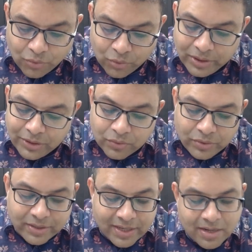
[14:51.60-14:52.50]
Only
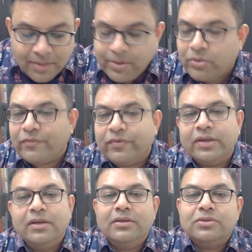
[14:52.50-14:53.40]
good can come out of
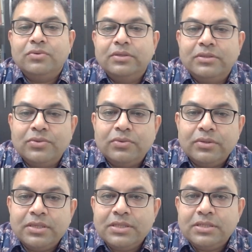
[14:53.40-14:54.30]
it. So
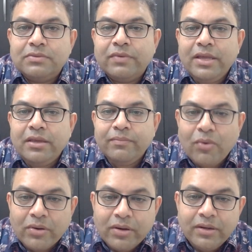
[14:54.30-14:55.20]
this is very
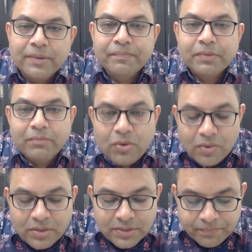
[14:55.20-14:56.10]
important,
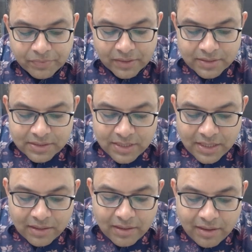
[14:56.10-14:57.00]
because
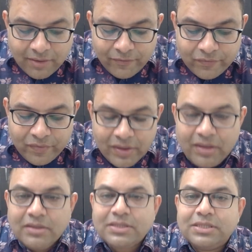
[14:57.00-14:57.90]
see, if
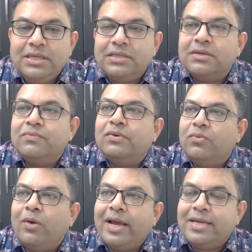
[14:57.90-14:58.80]
we see
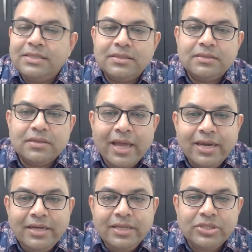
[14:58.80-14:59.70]
someone wise,
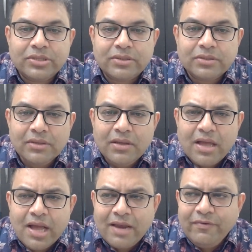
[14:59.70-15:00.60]
any teacher
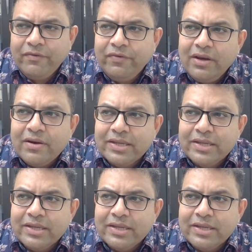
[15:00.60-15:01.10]
and we feel a